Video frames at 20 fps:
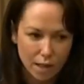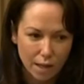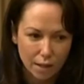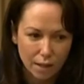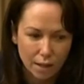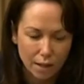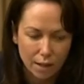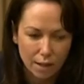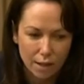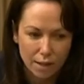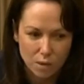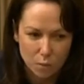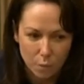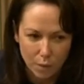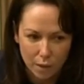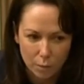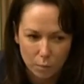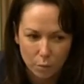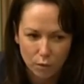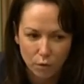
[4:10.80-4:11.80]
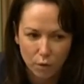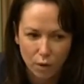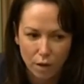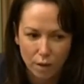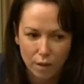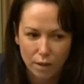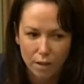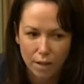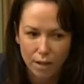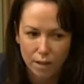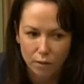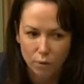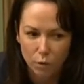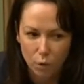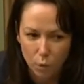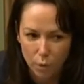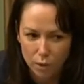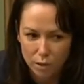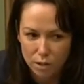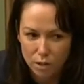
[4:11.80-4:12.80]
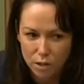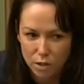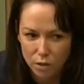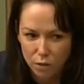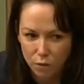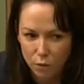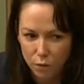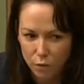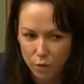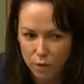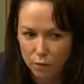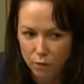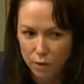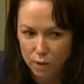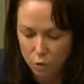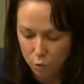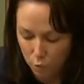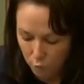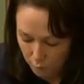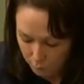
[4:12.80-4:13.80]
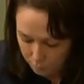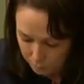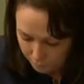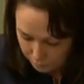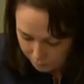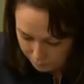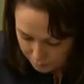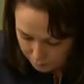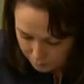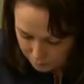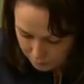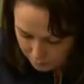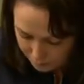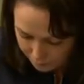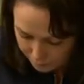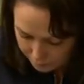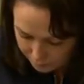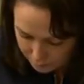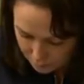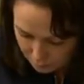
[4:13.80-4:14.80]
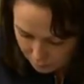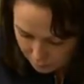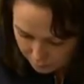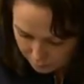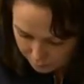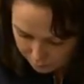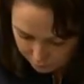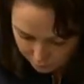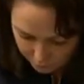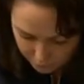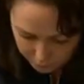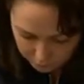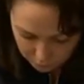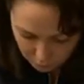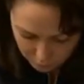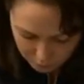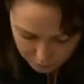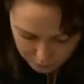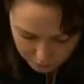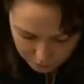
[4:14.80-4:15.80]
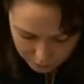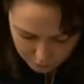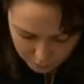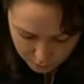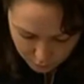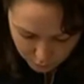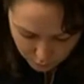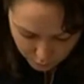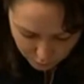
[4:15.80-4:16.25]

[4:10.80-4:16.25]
data has been provided at requests of Victoria Police to date. As I have outlined, this is a